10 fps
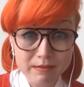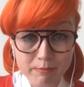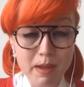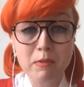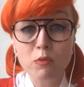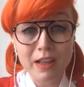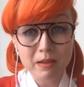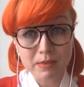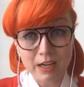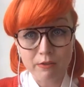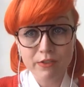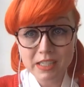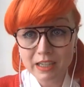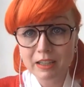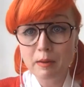maybe write them down
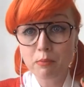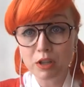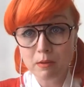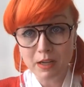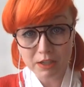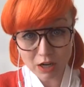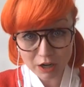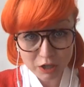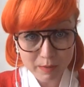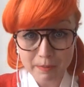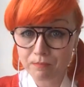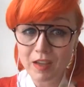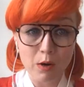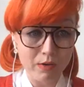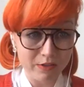physically, put them in a document,
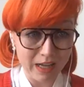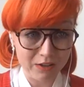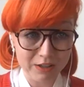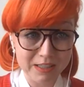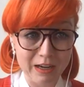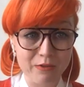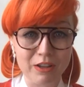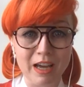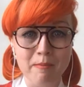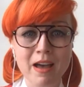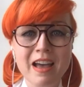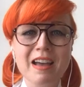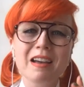however that looks like for them.